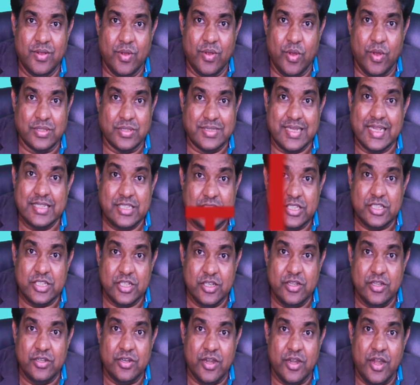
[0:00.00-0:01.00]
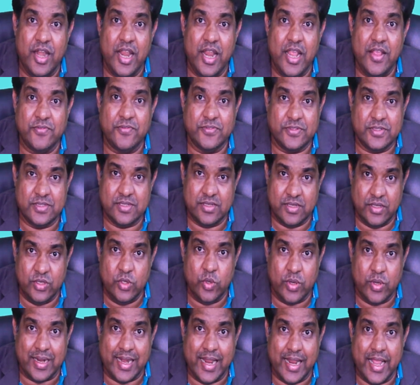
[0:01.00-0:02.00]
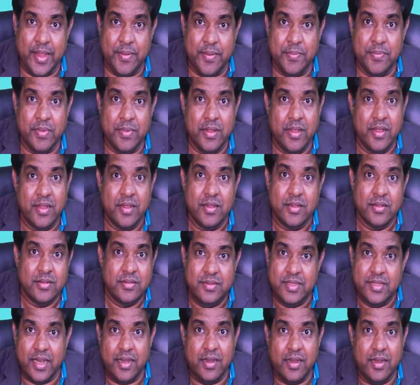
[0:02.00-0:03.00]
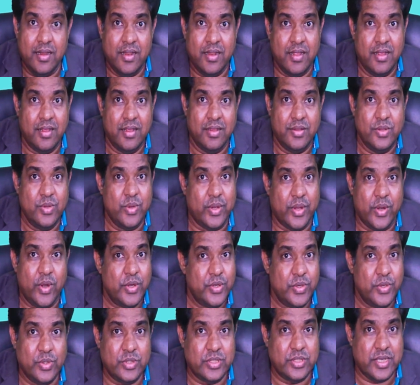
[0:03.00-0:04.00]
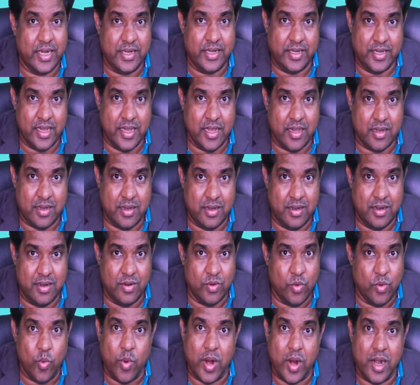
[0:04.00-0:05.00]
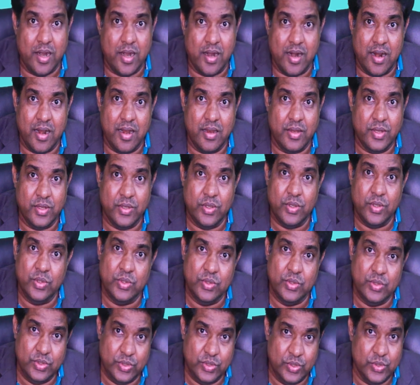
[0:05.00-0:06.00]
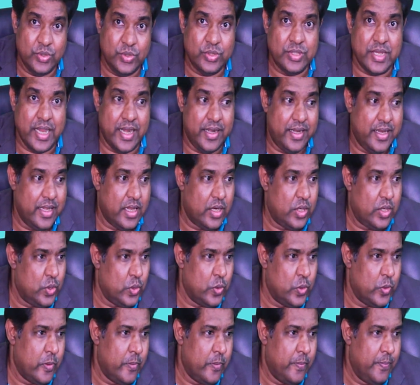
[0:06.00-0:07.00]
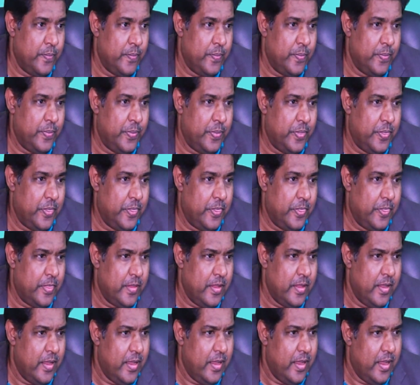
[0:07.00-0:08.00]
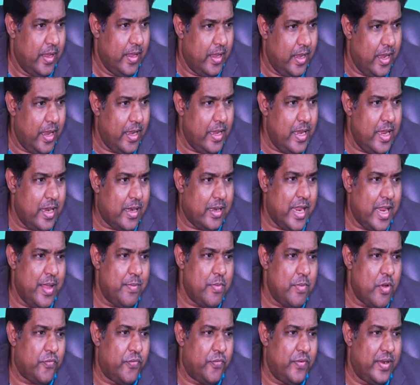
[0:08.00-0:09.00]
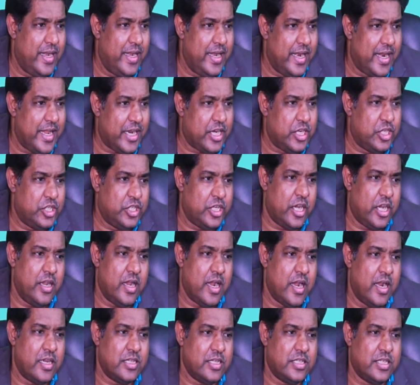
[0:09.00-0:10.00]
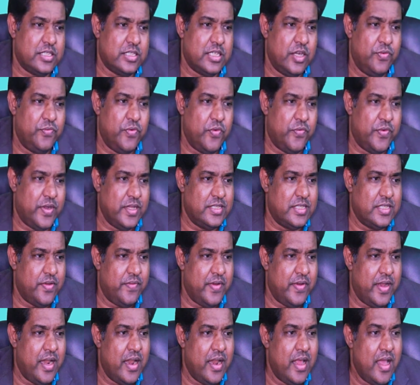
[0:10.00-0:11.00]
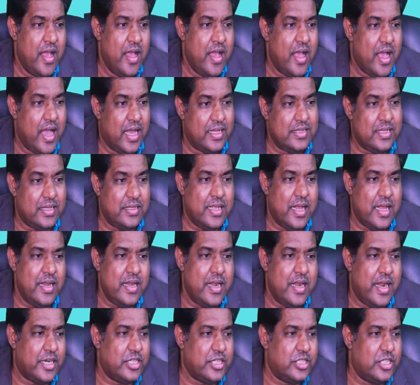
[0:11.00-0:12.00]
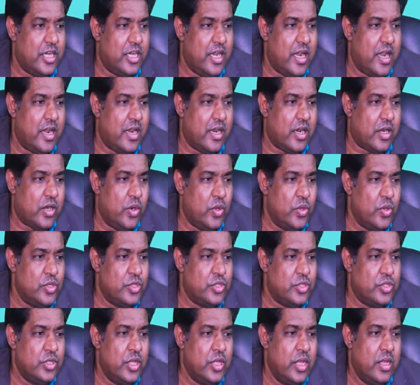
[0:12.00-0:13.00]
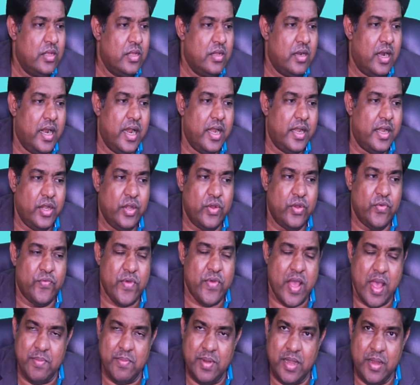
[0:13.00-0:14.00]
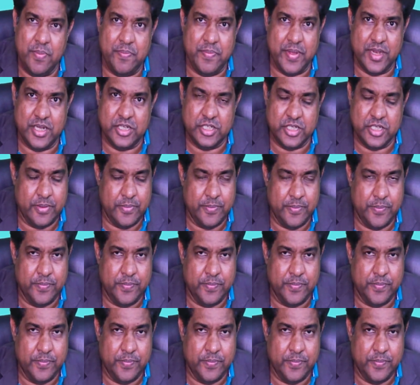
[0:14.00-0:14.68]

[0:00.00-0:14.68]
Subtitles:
or such reliefs you claim, then you cannot use ITR1, use ITR2. Any claim of deduction under section 57 other than deduction under a clause relating to family pension.